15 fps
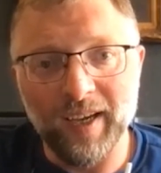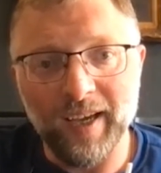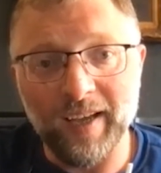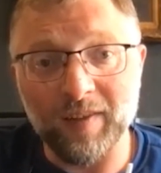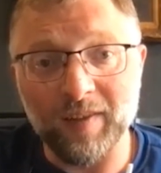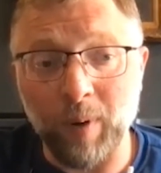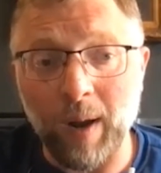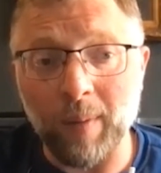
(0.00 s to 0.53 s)

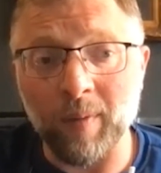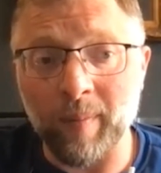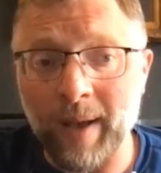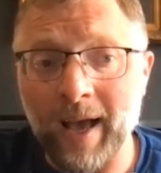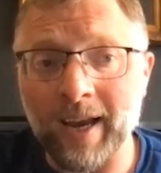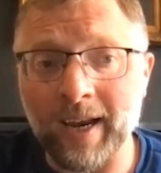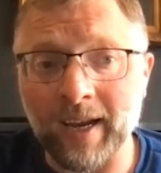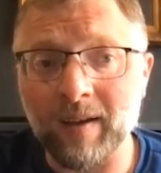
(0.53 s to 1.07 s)
Yeah. It's
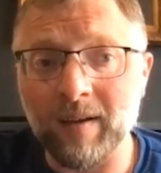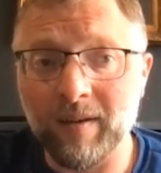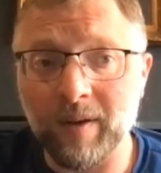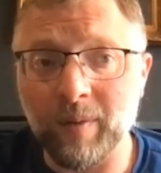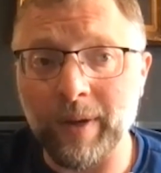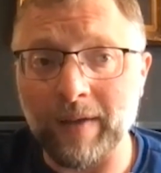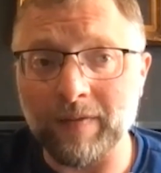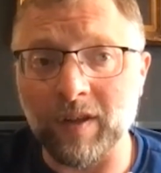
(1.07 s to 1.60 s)
problematic,
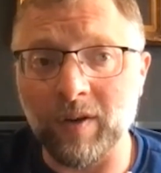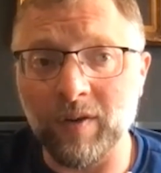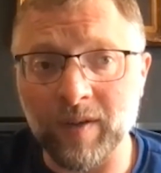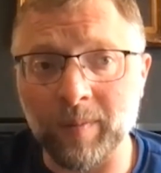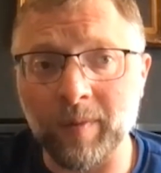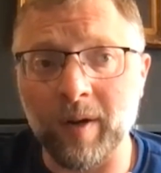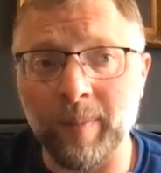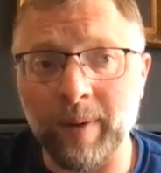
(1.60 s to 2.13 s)
and we have to do
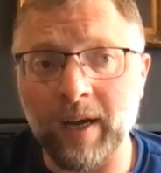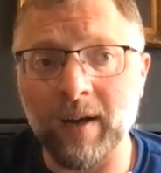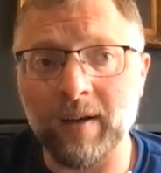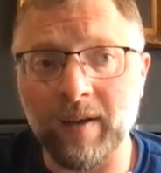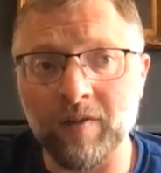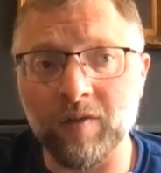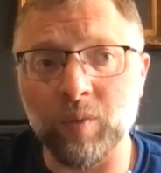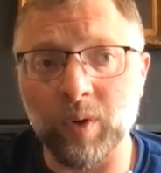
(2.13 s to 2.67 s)
something about it
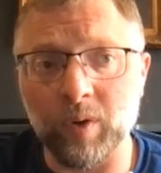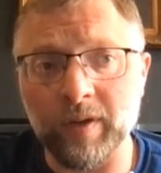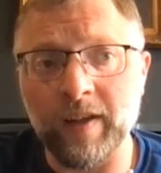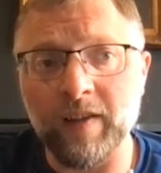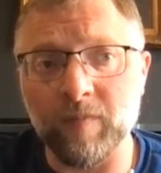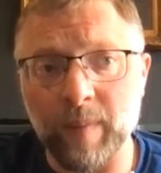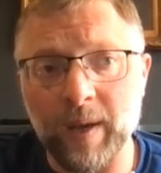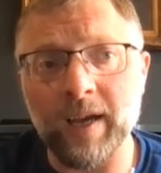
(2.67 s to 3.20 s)
because the world
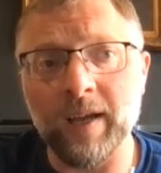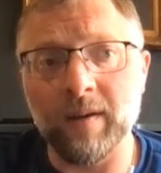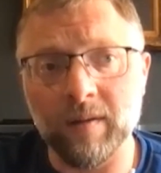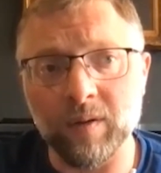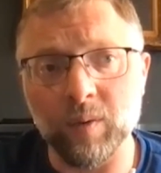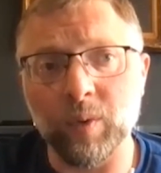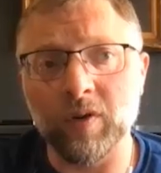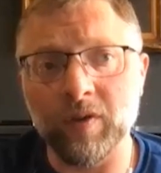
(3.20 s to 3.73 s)
needs men.
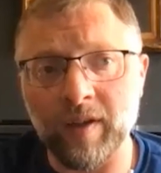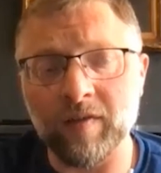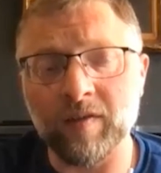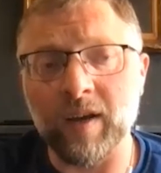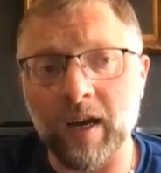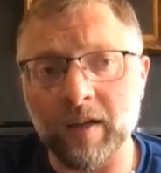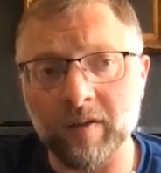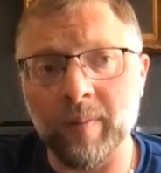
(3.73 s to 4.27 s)
The world needs
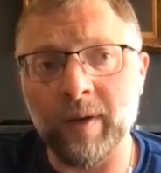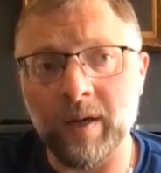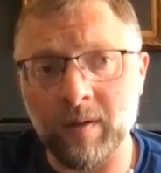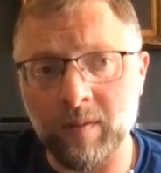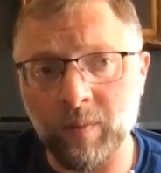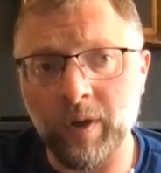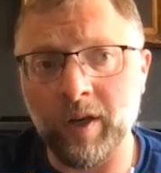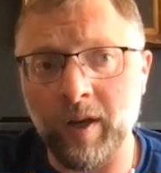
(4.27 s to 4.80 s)
godly men.
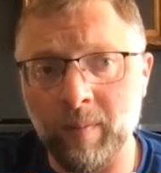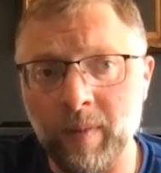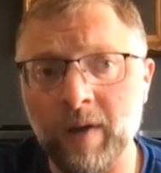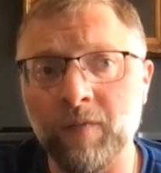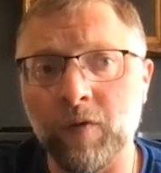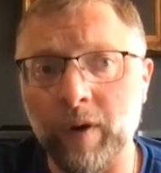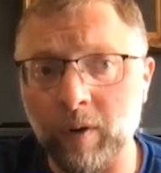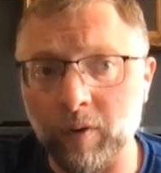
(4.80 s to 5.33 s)
We need men
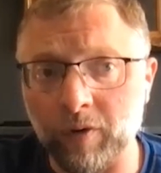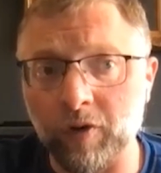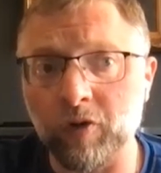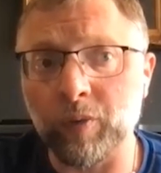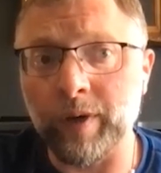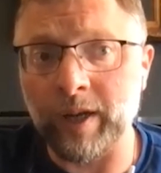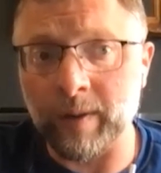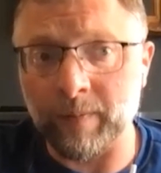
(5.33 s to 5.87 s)
for elders.
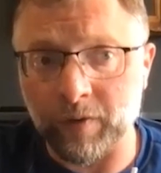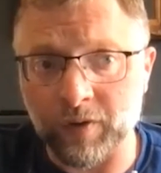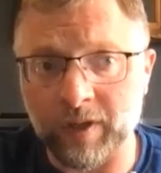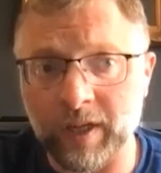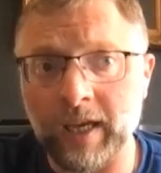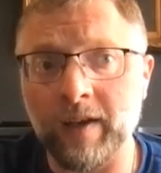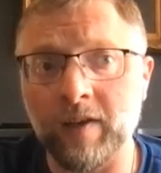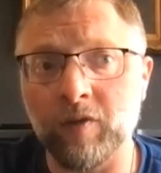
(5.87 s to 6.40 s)
We need them for
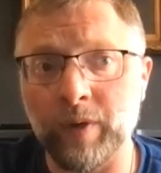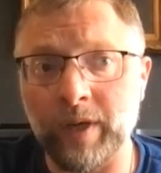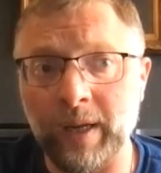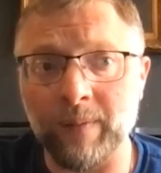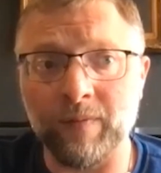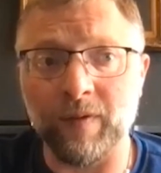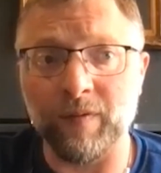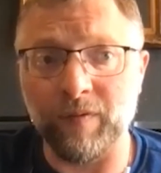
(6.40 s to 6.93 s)
deacons. We need
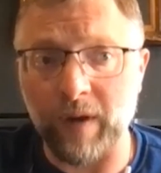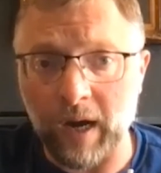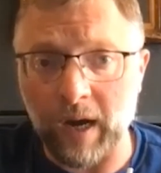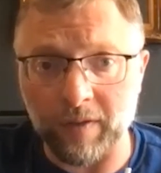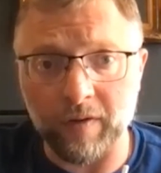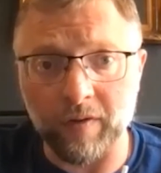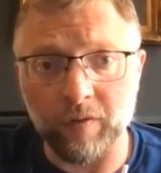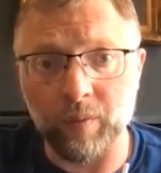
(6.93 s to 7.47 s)
them for
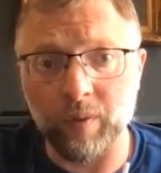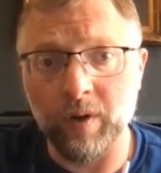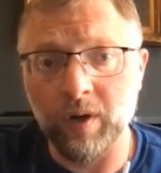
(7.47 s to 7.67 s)
fathers.